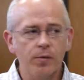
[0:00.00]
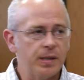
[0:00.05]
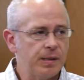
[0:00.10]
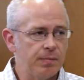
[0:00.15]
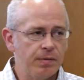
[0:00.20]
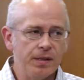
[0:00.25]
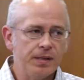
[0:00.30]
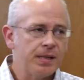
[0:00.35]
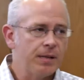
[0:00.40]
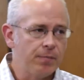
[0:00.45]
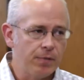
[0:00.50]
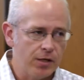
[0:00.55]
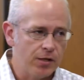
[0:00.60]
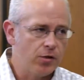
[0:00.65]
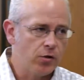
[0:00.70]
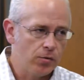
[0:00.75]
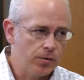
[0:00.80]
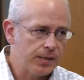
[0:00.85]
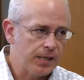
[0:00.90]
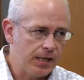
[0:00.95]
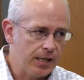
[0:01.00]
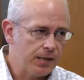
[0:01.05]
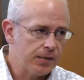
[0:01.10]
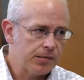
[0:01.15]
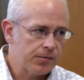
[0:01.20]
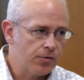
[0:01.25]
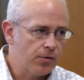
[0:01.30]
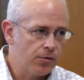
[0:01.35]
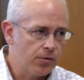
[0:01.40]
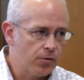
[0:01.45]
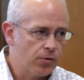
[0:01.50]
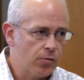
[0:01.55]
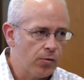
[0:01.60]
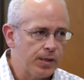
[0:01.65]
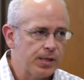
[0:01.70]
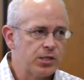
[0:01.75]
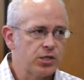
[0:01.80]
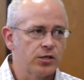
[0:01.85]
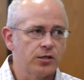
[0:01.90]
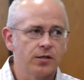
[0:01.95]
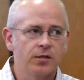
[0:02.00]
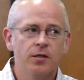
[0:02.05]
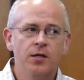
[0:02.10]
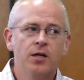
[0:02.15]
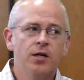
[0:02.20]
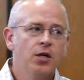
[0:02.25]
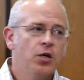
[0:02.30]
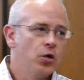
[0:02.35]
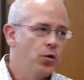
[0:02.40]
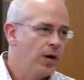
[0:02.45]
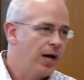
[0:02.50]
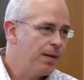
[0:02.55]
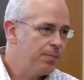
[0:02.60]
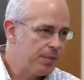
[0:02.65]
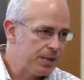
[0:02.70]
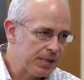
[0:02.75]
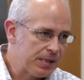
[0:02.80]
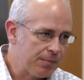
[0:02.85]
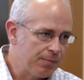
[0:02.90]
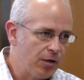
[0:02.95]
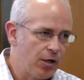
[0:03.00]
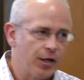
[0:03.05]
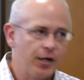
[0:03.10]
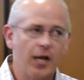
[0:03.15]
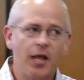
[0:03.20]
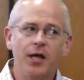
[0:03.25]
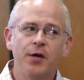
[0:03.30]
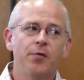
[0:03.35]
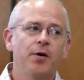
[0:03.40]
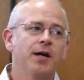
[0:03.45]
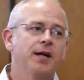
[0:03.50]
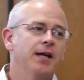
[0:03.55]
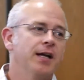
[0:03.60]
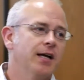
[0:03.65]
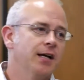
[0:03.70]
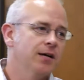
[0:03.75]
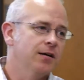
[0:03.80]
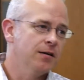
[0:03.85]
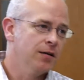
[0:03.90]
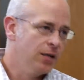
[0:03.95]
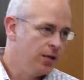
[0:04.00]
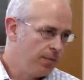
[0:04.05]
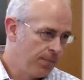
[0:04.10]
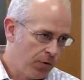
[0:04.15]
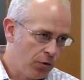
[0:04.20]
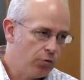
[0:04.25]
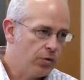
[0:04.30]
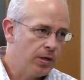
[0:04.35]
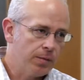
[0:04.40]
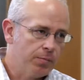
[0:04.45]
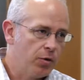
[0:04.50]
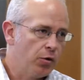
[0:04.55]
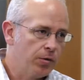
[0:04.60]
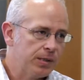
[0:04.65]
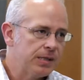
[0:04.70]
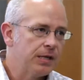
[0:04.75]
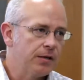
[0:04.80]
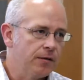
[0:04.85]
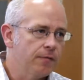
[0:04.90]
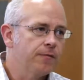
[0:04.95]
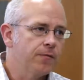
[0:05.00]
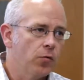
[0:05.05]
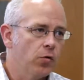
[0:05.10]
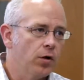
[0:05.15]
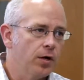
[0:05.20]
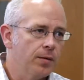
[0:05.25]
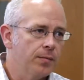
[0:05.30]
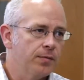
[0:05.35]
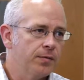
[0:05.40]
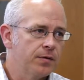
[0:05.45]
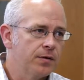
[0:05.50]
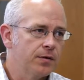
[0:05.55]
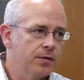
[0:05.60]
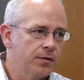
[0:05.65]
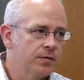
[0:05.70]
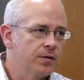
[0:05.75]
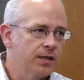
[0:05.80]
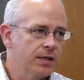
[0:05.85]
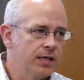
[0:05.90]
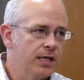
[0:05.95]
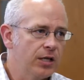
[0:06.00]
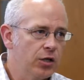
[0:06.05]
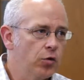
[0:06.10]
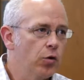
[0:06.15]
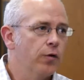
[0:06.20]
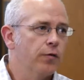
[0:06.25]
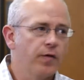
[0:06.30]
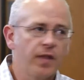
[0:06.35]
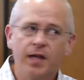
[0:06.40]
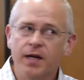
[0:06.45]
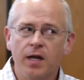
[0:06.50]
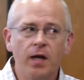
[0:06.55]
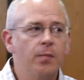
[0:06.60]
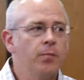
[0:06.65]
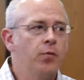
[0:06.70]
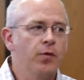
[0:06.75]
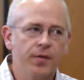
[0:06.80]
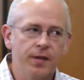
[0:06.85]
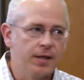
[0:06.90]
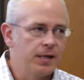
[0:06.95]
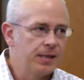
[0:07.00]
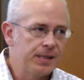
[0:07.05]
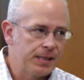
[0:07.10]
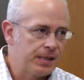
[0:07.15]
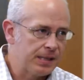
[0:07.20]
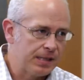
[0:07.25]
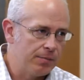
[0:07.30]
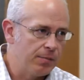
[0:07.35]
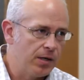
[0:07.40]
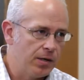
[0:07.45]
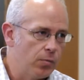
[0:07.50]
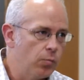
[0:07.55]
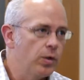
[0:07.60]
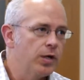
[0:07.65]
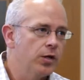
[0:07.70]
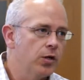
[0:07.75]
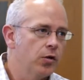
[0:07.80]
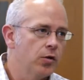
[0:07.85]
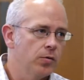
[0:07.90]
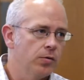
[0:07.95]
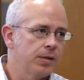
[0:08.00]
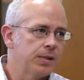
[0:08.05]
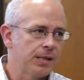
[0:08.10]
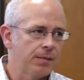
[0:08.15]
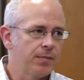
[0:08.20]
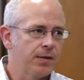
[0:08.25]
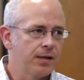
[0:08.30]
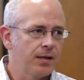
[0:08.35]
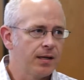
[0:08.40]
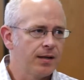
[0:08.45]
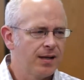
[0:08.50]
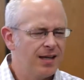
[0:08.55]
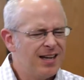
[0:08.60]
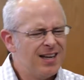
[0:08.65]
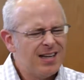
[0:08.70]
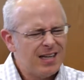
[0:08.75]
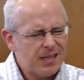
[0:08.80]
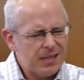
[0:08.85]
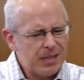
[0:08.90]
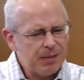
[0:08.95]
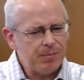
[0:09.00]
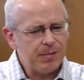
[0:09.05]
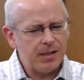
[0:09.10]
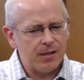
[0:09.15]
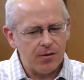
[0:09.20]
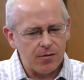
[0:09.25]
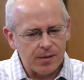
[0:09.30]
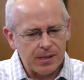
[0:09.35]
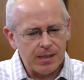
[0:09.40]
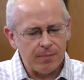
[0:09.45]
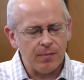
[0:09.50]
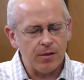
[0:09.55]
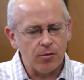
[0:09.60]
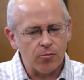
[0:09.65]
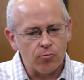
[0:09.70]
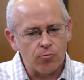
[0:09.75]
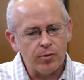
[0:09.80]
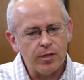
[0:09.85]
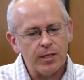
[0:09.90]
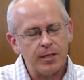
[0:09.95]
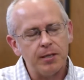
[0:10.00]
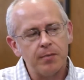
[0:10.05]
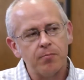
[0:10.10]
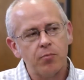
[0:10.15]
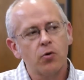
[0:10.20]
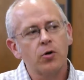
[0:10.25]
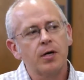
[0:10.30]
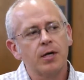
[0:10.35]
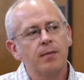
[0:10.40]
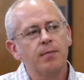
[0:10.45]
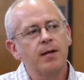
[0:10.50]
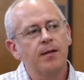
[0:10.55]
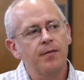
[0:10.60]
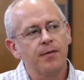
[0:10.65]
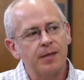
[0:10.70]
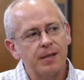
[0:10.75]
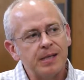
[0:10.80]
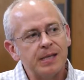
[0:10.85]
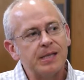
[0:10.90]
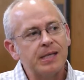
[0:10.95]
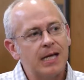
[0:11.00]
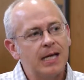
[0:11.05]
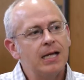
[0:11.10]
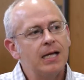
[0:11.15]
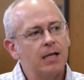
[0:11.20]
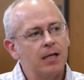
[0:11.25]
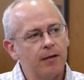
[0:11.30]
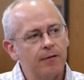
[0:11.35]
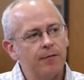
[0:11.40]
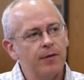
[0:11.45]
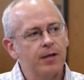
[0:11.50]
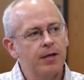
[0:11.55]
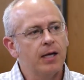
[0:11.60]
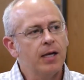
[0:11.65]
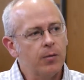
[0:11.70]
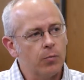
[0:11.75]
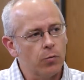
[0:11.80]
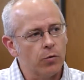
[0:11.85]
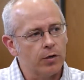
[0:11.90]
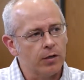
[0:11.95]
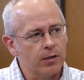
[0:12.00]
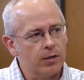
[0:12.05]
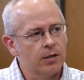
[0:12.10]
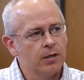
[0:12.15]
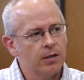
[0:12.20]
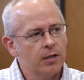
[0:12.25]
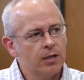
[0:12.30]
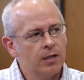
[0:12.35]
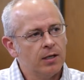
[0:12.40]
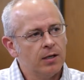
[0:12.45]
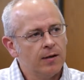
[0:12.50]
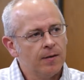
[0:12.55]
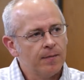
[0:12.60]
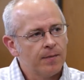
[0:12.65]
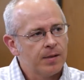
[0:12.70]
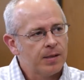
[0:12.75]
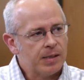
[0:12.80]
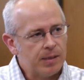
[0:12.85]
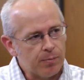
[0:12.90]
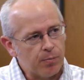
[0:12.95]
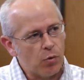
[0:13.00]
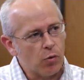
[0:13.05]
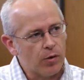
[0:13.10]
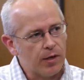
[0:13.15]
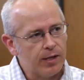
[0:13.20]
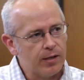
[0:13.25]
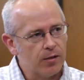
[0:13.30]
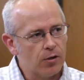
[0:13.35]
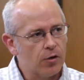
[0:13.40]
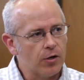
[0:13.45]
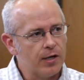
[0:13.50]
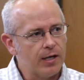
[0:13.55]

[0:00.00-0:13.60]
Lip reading: always be somebody who knows the answer to your question, who happens to be online right now, who can post in the forum to get you over that hump within a 60-minute window or something like that. It seems like there's something really important about the scale of the network supporting